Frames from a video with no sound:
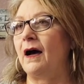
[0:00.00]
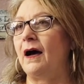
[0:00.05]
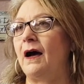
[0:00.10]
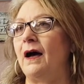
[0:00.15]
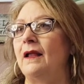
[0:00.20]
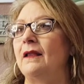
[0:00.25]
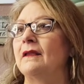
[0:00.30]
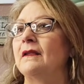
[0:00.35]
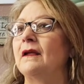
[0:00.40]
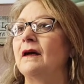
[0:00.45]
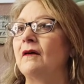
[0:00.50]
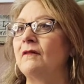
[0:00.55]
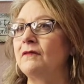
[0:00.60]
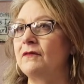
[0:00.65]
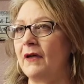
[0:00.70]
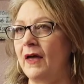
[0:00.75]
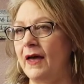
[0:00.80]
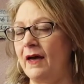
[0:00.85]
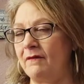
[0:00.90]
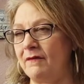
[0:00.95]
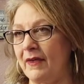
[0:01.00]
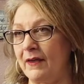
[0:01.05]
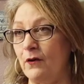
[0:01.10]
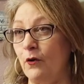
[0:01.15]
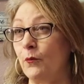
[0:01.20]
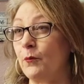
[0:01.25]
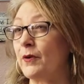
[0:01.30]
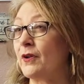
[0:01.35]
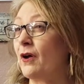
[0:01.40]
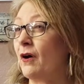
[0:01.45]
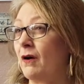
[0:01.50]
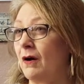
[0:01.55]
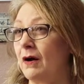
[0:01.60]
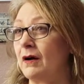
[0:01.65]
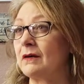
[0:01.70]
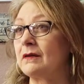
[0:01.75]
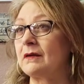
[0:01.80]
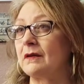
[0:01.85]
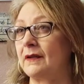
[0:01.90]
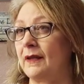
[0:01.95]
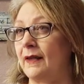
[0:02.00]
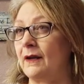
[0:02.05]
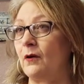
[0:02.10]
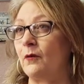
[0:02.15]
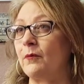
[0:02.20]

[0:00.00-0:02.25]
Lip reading: I love to have that open heart and that